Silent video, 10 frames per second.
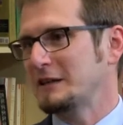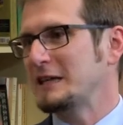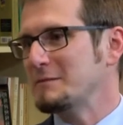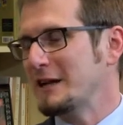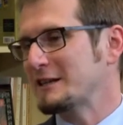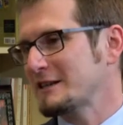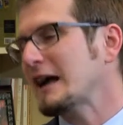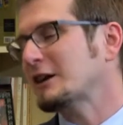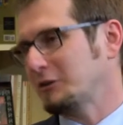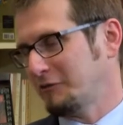He made a
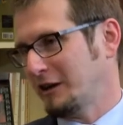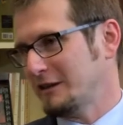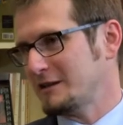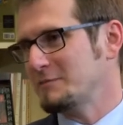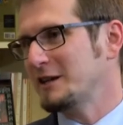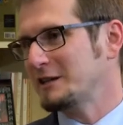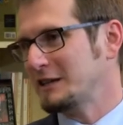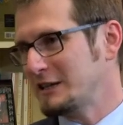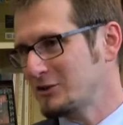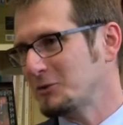sacrifice.
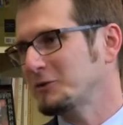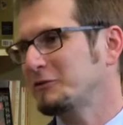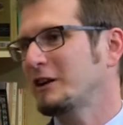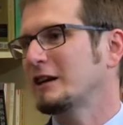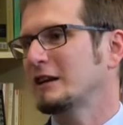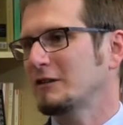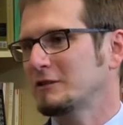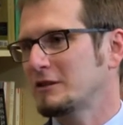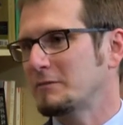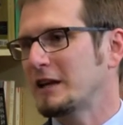He stole the fire and gave
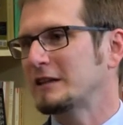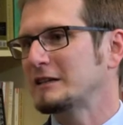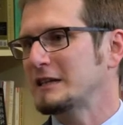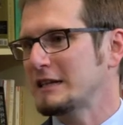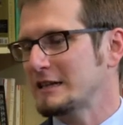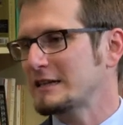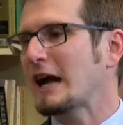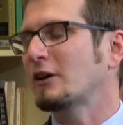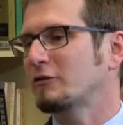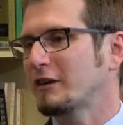it to humanity. He
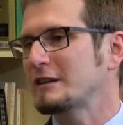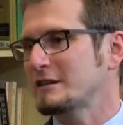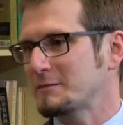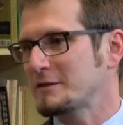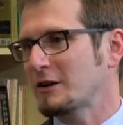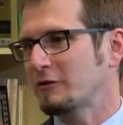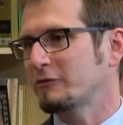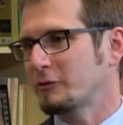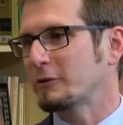sacrificed himself for